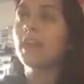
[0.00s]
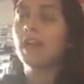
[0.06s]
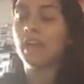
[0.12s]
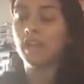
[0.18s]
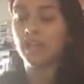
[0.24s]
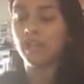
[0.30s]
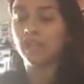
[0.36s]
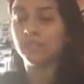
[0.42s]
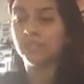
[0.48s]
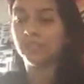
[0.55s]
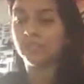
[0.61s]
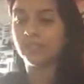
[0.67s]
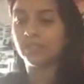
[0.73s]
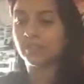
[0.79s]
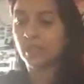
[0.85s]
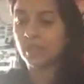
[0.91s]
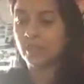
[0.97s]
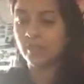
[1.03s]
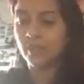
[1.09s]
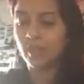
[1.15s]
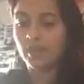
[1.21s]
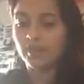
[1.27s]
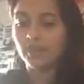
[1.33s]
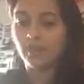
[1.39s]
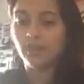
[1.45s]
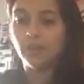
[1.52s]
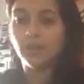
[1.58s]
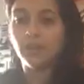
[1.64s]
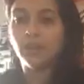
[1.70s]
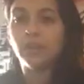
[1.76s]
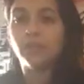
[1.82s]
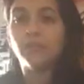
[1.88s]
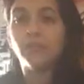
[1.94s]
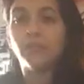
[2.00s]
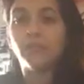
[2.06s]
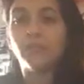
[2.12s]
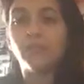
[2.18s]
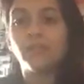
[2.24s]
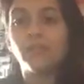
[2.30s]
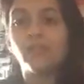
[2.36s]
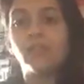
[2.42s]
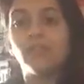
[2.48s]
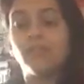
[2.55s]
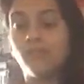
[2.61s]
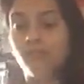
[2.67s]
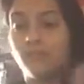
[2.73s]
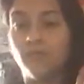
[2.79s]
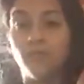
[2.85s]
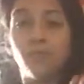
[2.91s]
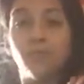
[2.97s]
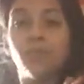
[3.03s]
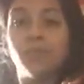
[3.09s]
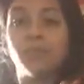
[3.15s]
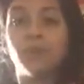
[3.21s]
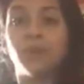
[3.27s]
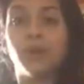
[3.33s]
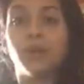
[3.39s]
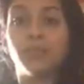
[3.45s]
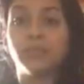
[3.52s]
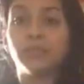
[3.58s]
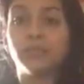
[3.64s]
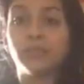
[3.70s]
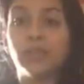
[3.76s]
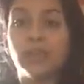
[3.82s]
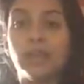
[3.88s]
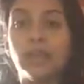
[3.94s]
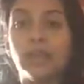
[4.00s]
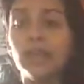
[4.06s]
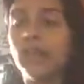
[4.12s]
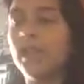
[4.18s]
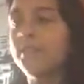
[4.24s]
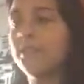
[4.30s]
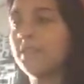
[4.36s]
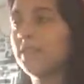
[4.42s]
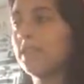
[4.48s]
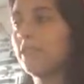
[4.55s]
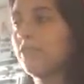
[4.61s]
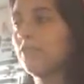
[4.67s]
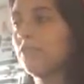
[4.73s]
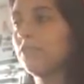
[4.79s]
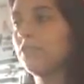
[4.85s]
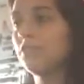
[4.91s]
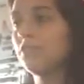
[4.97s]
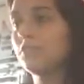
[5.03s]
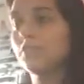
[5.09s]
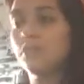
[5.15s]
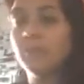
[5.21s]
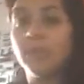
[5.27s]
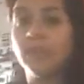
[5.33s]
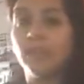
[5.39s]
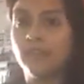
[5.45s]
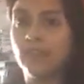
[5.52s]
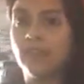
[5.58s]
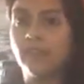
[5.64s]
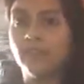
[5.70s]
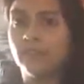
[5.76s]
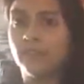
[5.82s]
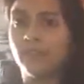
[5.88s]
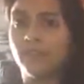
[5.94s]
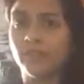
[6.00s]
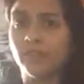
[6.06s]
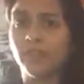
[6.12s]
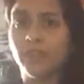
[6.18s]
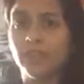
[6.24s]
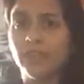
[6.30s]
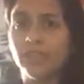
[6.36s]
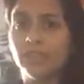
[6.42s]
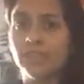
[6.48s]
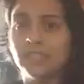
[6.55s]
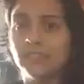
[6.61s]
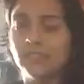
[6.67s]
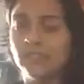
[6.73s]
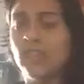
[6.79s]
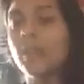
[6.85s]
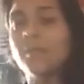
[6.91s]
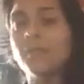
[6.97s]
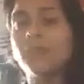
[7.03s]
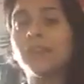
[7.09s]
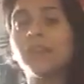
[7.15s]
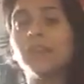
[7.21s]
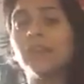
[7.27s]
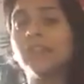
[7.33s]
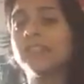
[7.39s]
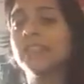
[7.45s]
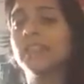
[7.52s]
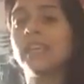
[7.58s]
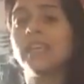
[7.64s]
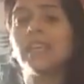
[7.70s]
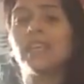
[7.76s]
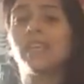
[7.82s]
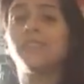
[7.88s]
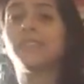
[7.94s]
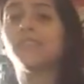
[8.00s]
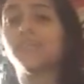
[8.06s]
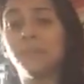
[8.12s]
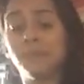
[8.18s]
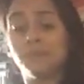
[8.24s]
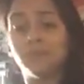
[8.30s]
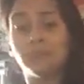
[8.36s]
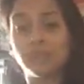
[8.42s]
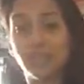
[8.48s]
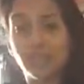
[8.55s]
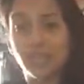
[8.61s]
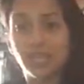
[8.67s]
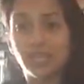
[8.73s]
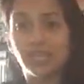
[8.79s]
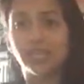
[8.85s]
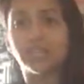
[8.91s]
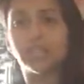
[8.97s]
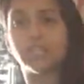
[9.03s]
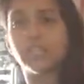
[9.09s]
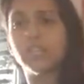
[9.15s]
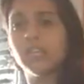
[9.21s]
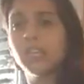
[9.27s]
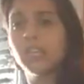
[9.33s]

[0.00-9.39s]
And I saw you give food to a homeless man. I've seen you do so many favors for friends and family and taking care of other people's kids, and